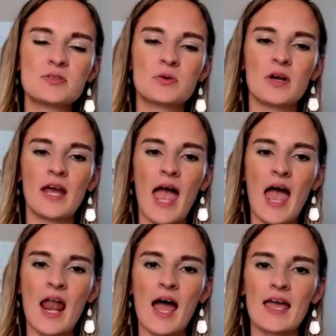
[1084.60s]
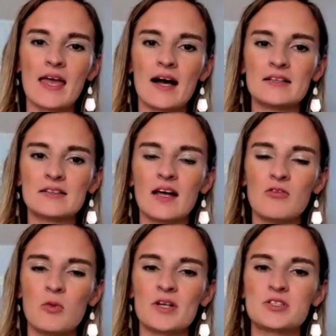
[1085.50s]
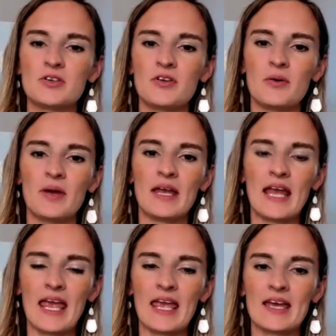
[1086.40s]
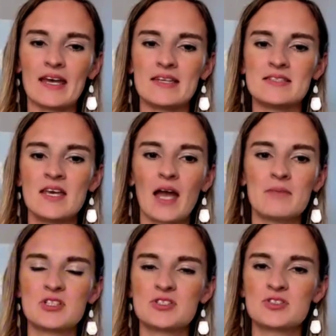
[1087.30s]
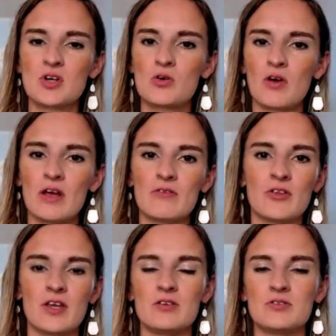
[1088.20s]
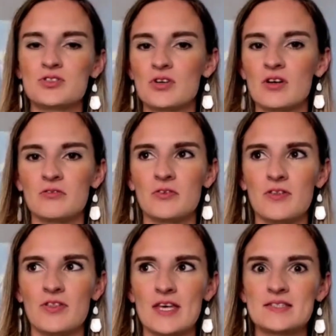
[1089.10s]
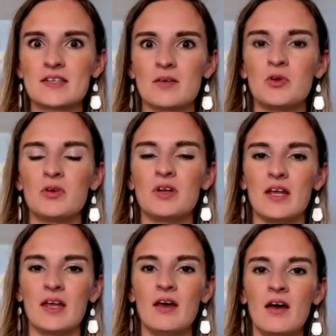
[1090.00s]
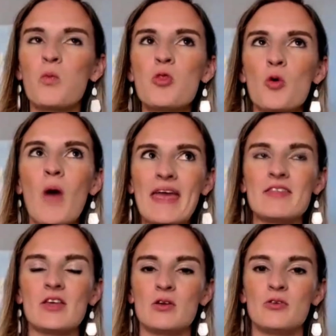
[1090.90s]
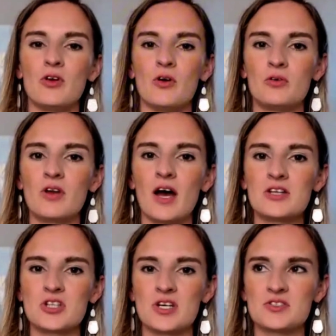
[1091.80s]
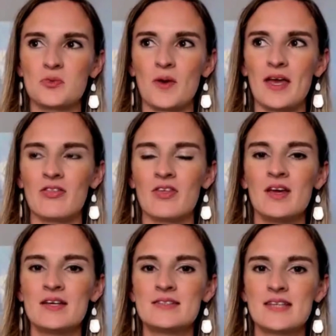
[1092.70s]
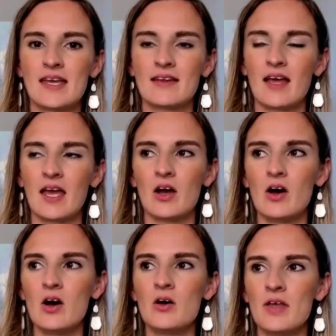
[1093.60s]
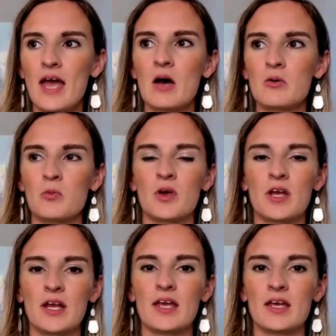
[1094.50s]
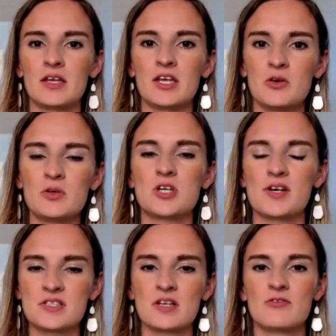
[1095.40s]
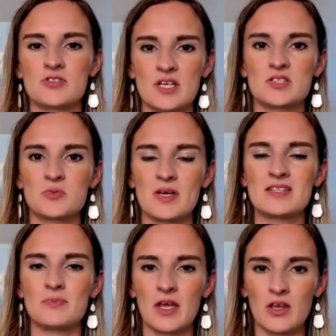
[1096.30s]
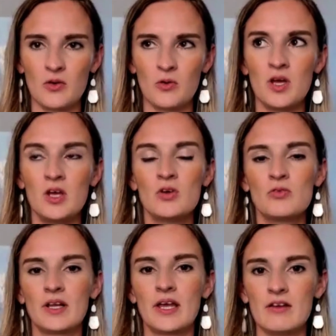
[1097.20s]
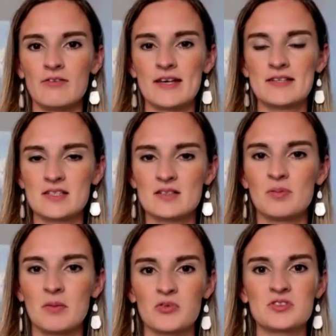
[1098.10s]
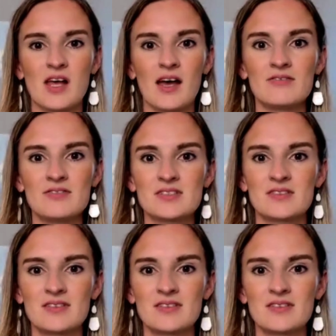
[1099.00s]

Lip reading: story and I love what you're doing. And I'm just so grateful that you serve this community the way that you do, not just with saying, like, oh, yeah, we're going to get you adjusted for 6 weeks, but you really invest into people's lives.